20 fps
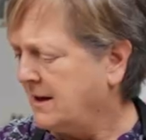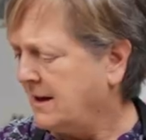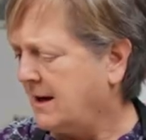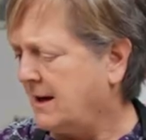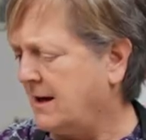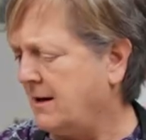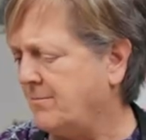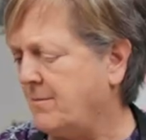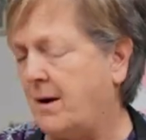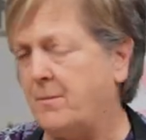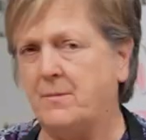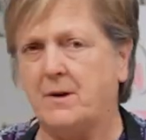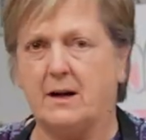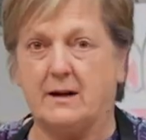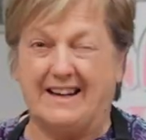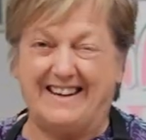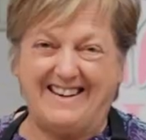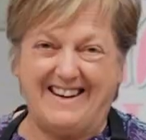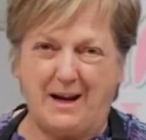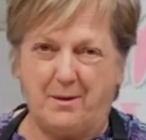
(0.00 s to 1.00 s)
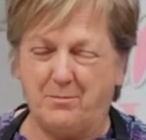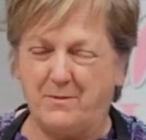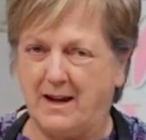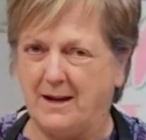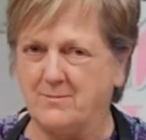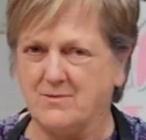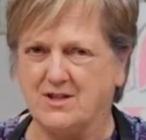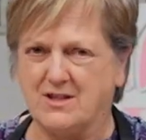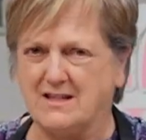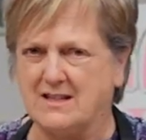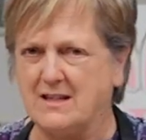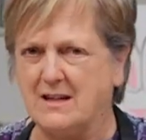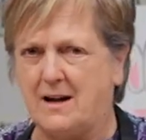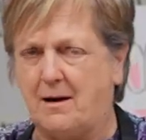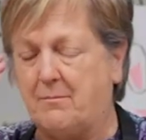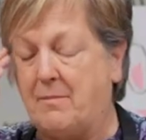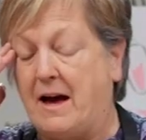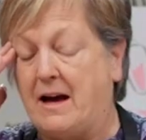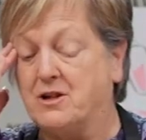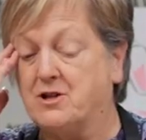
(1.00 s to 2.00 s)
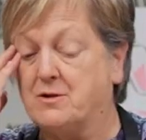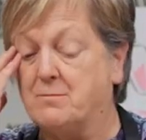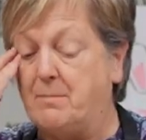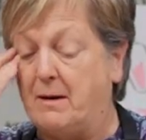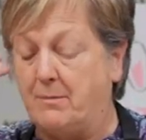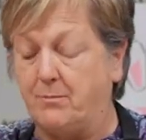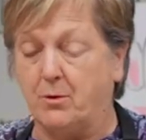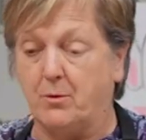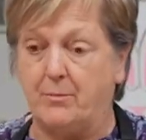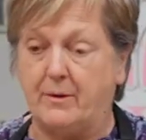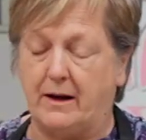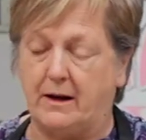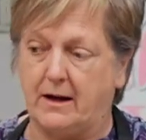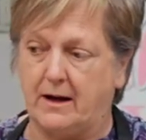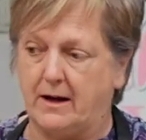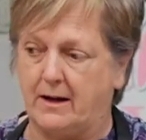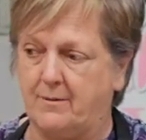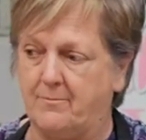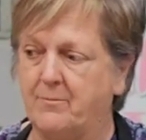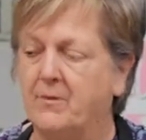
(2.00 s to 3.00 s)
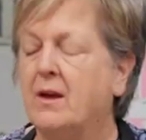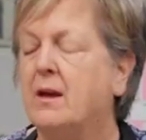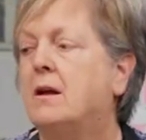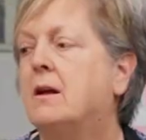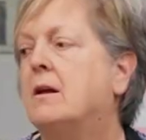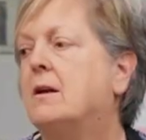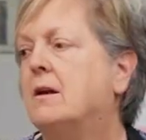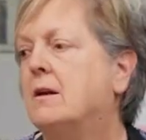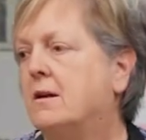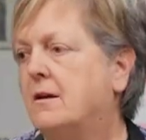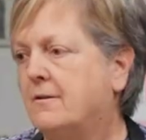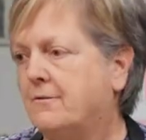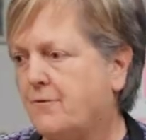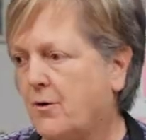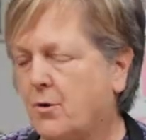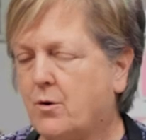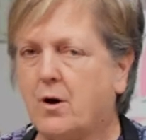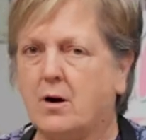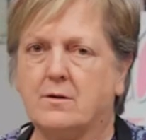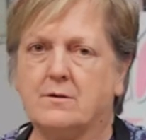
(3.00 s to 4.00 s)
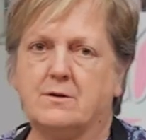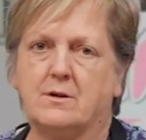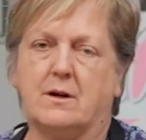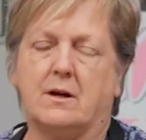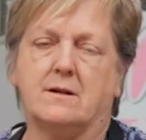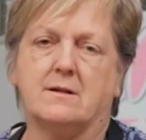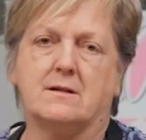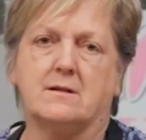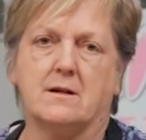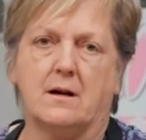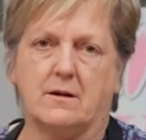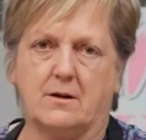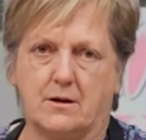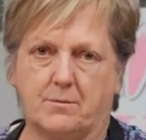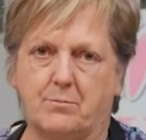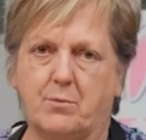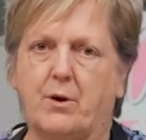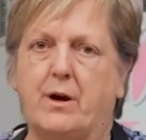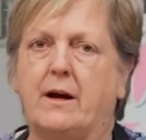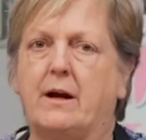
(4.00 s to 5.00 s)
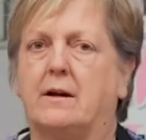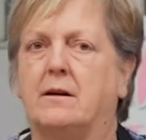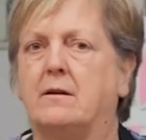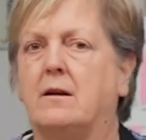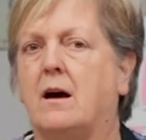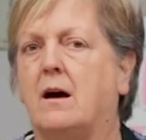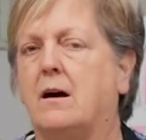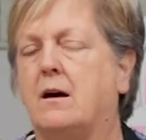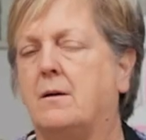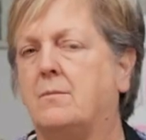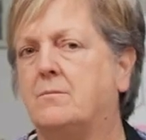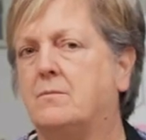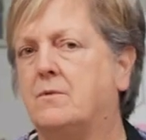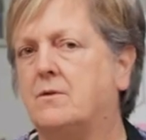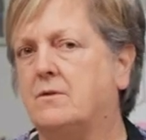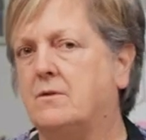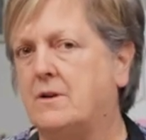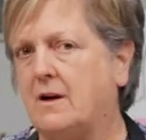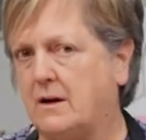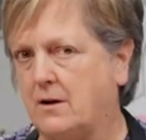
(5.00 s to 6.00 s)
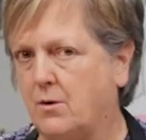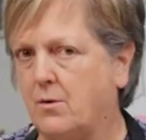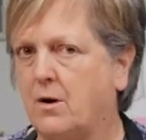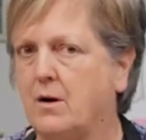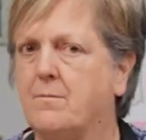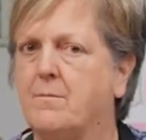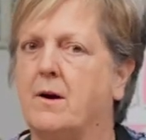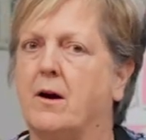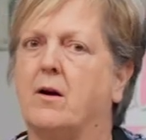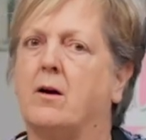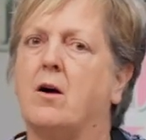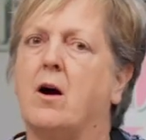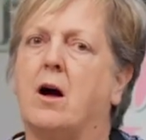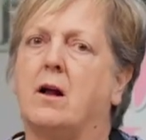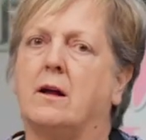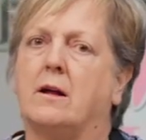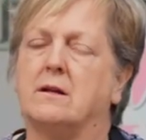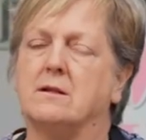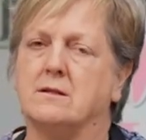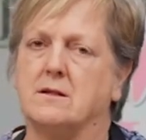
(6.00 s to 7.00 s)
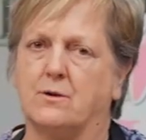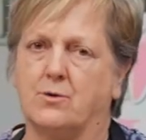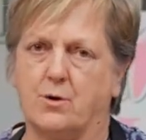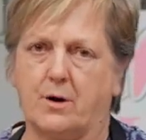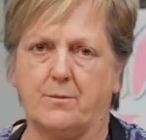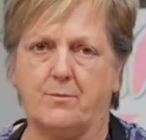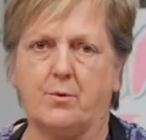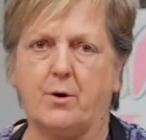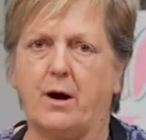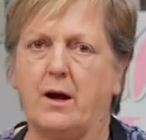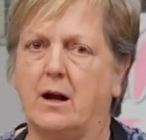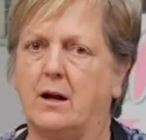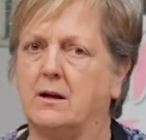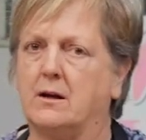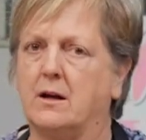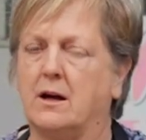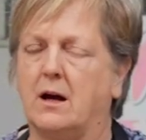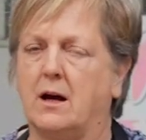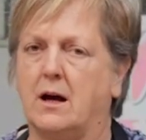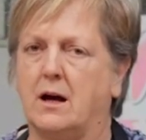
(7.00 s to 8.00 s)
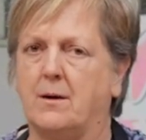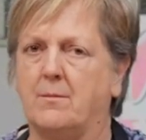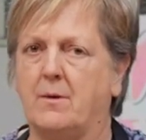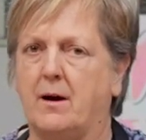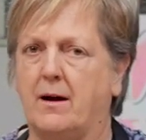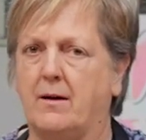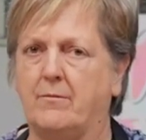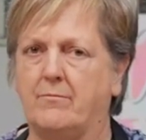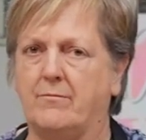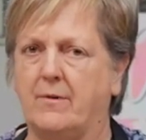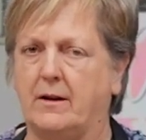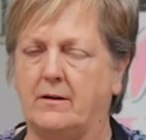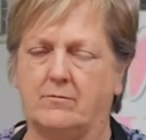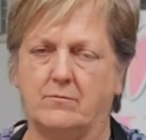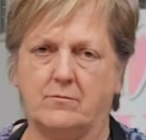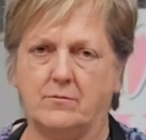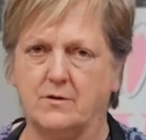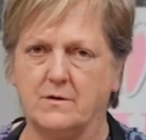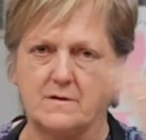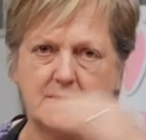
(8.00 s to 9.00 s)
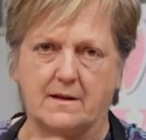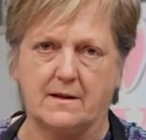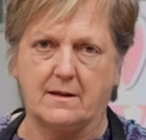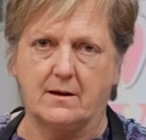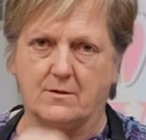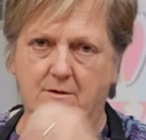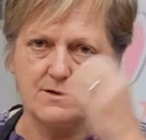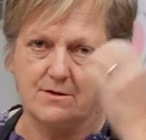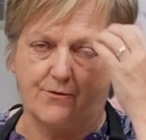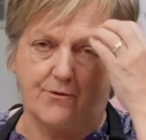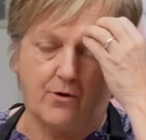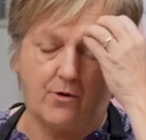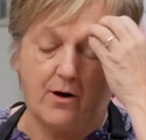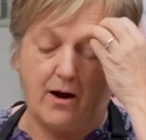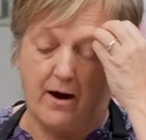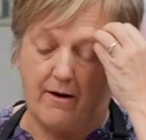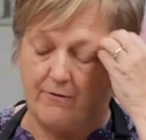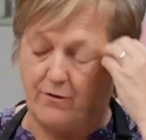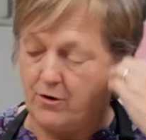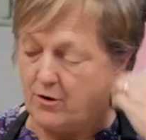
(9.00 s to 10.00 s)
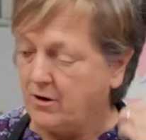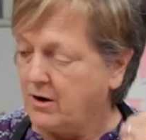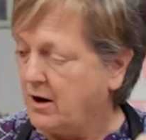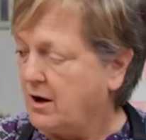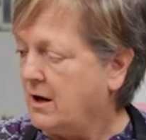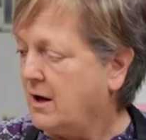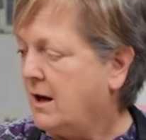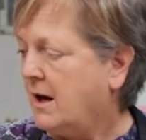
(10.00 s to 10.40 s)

I'm not going to name names just to not bash people, but Folk Art is a good brand. DecoArt Americana is a great brand. I've been using those forever.